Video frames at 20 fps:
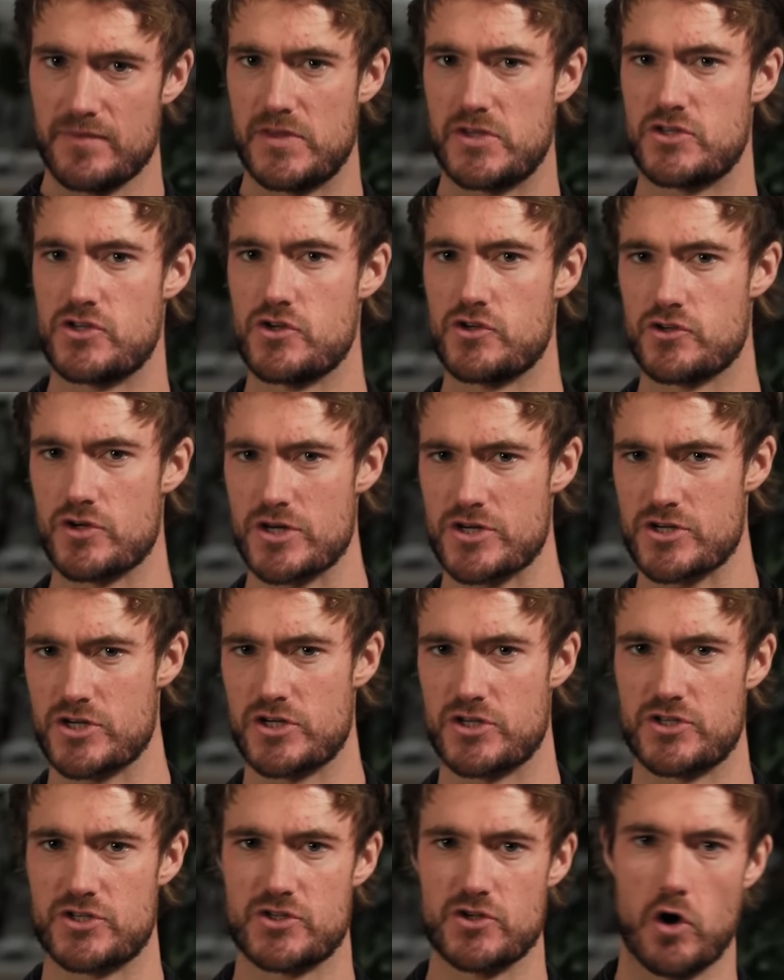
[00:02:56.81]
this
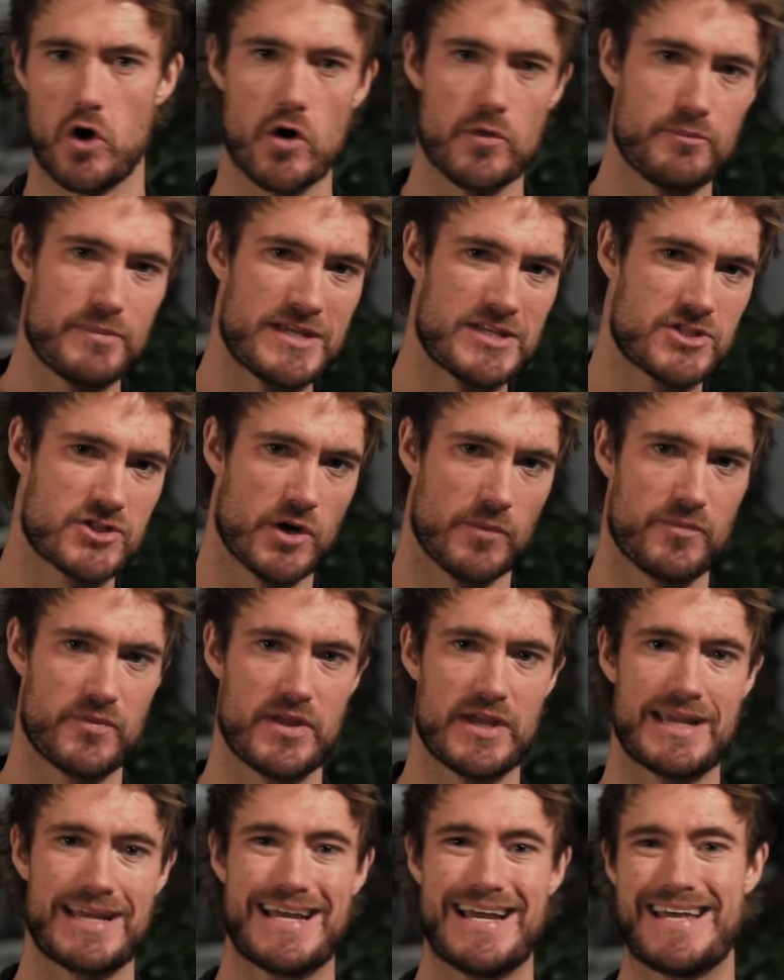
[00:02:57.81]
nutritionist taught me
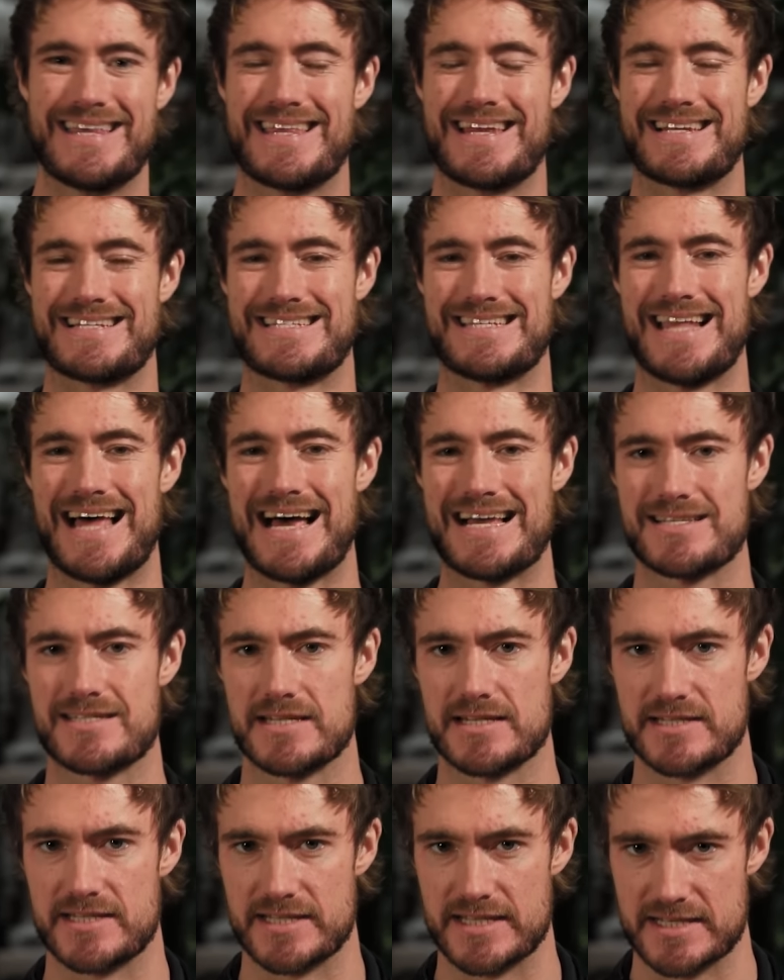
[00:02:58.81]
something that has
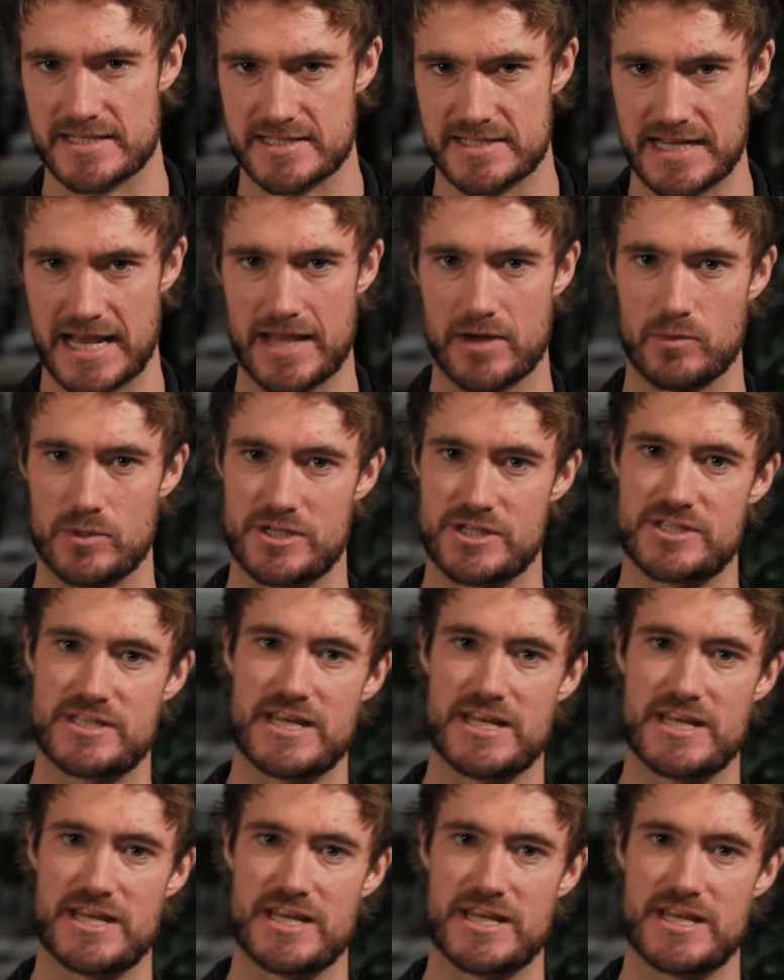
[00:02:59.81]
lasted to this day, which